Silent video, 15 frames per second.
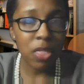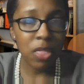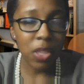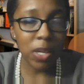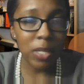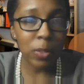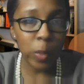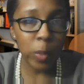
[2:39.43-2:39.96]

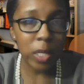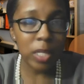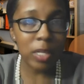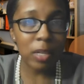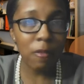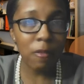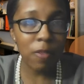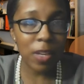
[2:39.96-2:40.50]
this
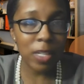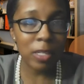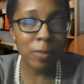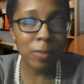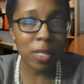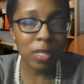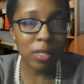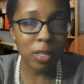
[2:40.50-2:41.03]
week's
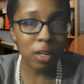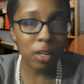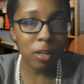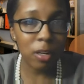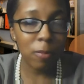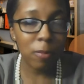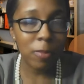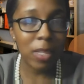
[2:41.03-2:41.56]
investment
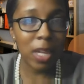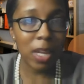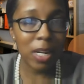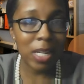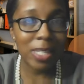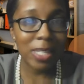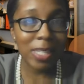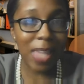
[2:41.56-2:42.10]
term,
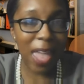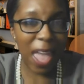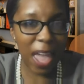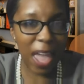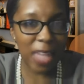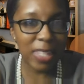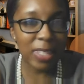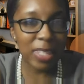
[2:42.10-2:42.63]
that is
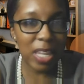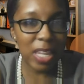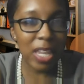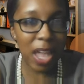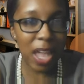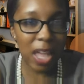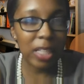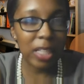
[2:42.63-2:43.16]

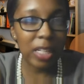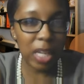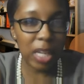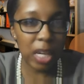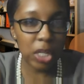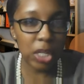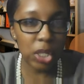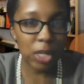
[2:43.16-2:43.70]
asset
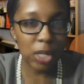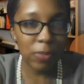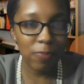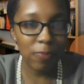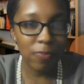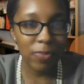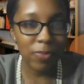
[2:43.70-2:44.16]
allocation.